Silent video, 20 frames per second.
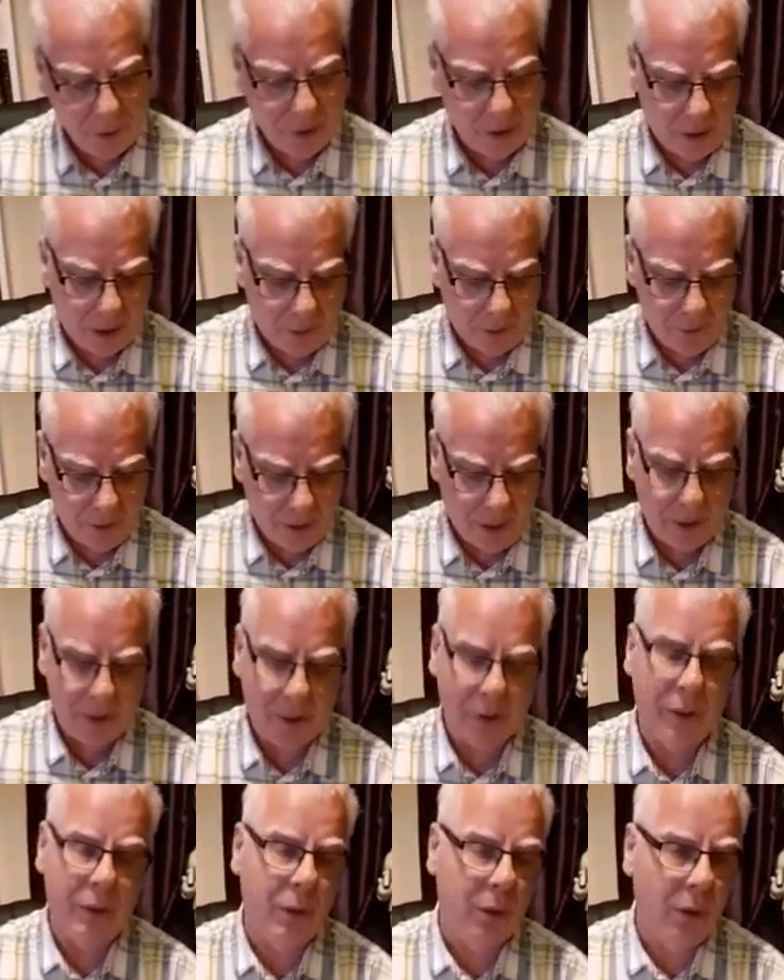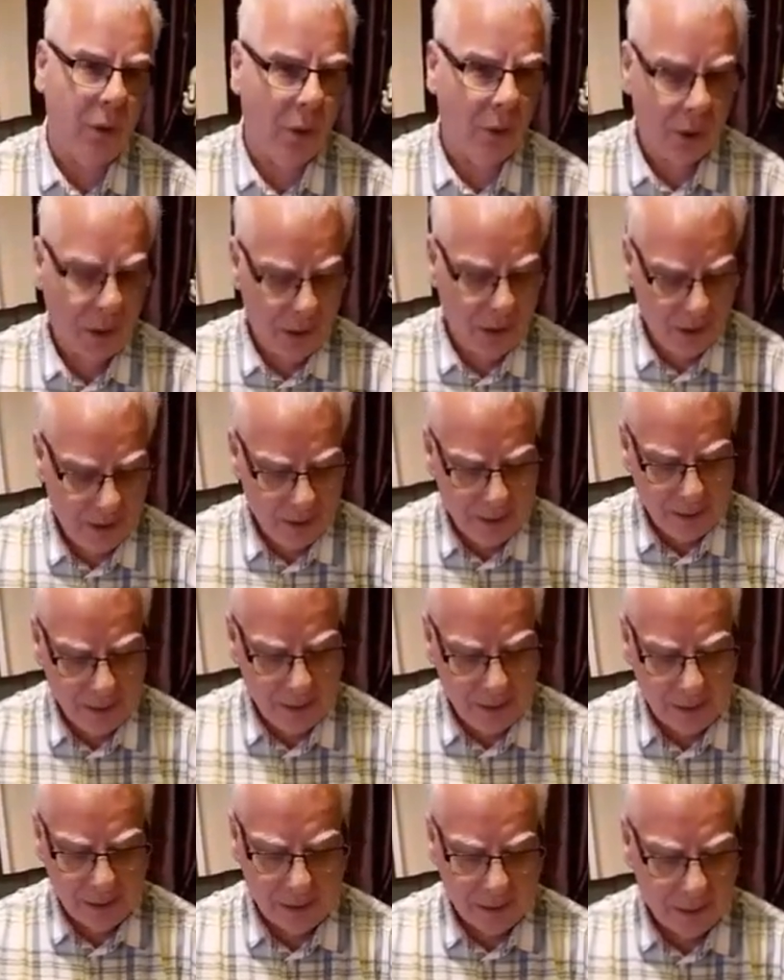around us who know
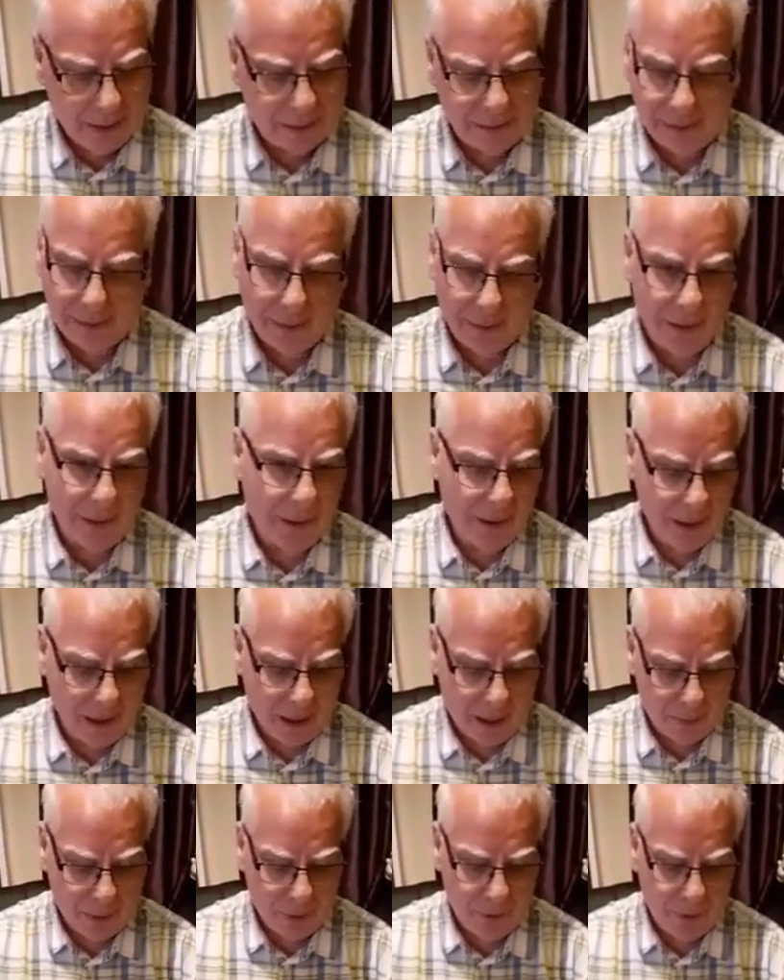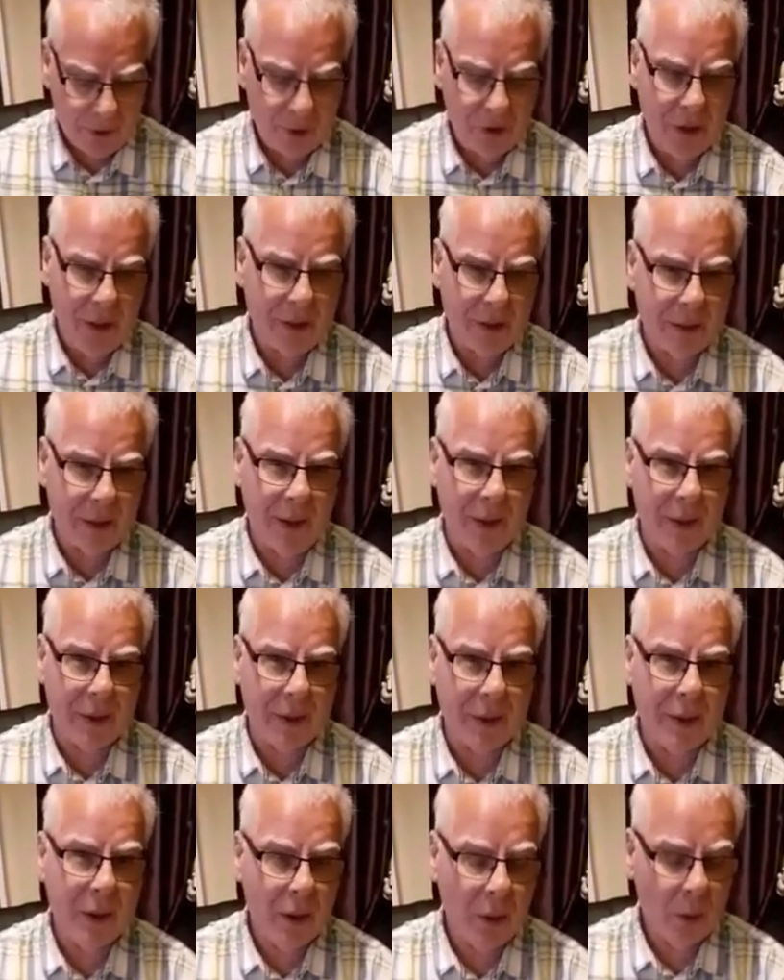little about the
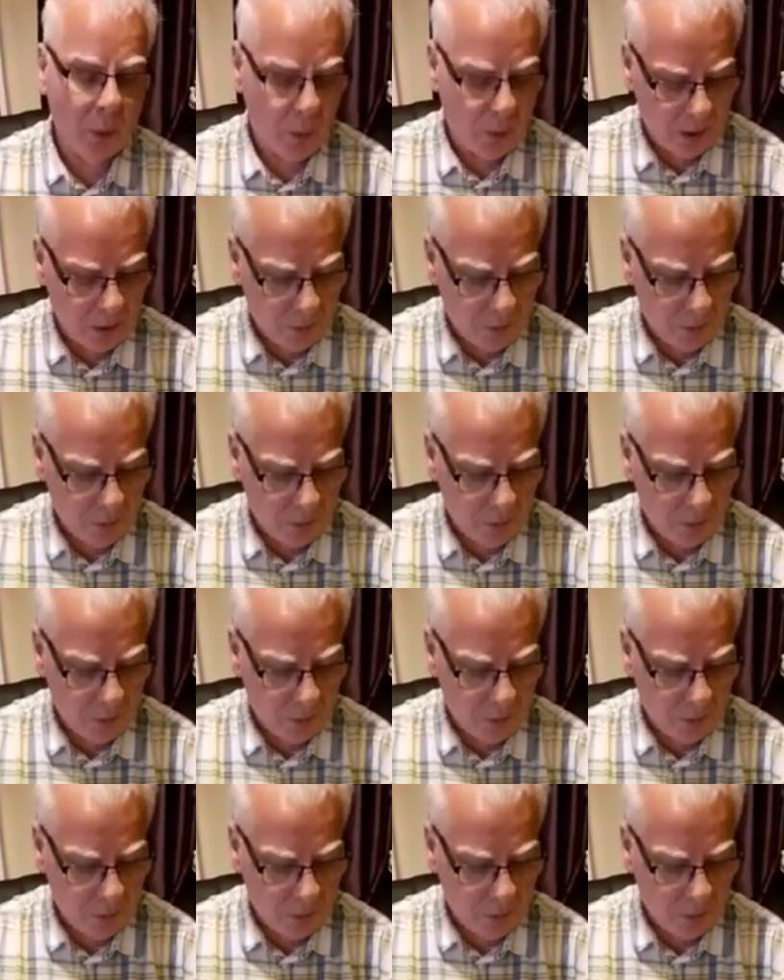Jesus we